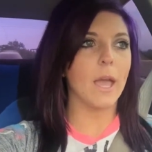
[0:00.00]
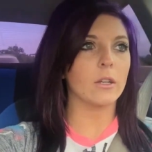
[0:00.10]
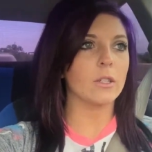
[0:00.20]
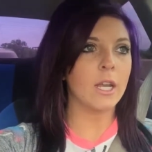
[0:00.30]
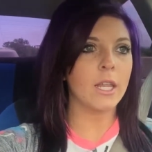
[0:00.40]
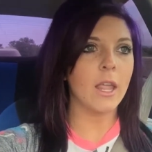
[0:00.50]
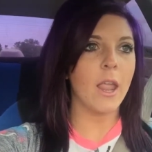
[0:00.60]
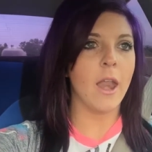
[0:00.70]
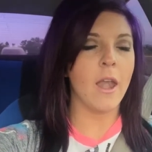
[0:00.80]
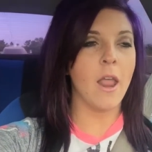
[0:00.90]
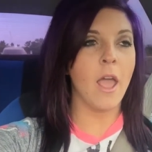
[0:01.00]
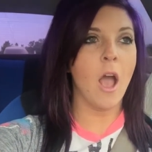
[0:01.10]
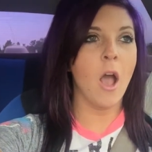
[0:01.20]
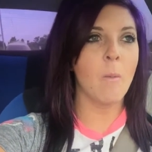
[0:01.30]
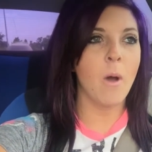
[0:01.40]
got ready, and
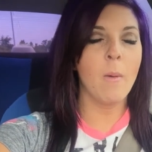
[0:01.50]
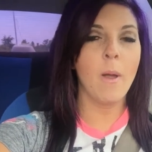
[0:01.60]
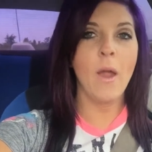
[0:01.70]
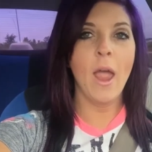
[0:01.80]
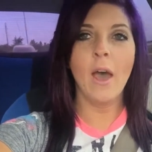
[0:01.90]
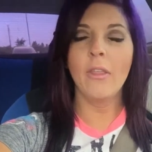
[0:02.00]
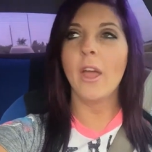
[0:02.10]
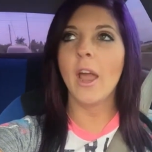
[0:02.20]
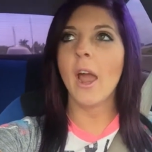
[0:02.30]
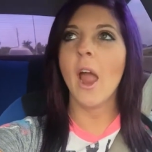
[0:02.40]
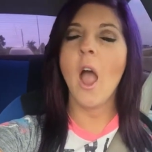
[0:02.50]
now I'm on my way out there.